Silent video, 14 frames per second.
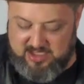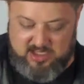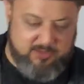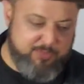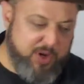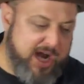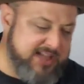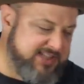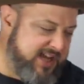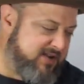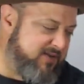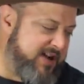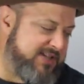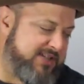Brian's got a
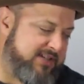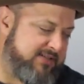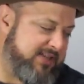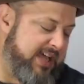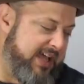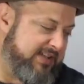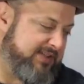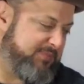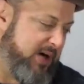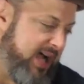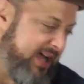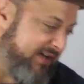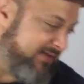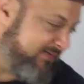question. Yes,
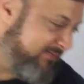Brian.